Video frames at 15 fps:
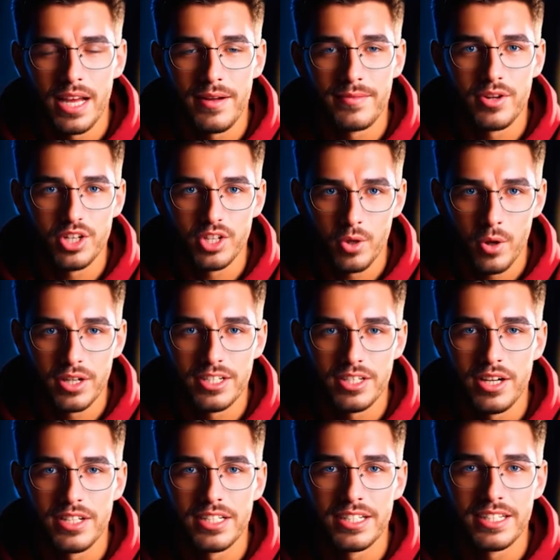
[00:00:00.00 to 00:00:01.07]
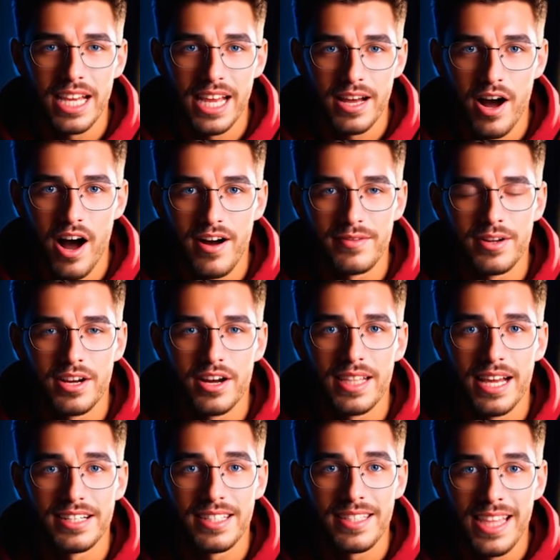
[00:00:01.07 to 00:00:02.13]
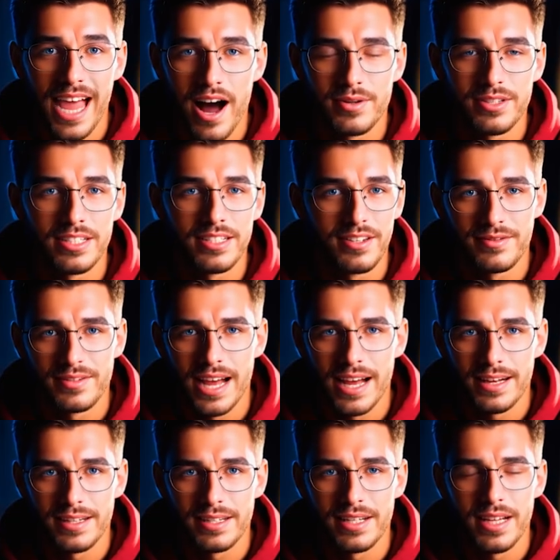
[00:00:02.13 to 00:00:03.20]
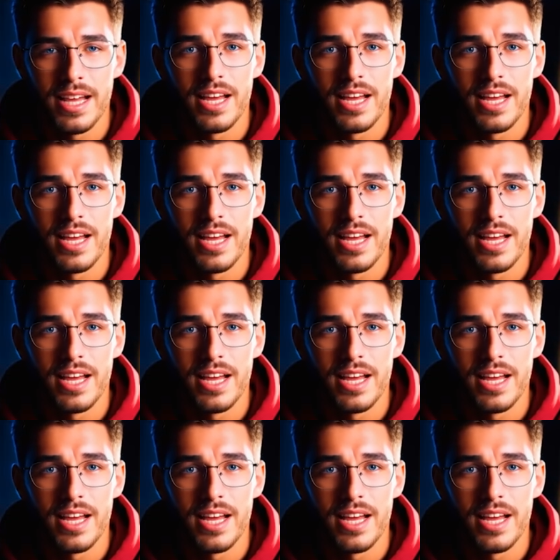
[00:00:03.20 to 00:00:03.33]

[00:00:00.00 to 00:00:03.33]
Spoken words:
your short starts to take off and collects thousands of likes,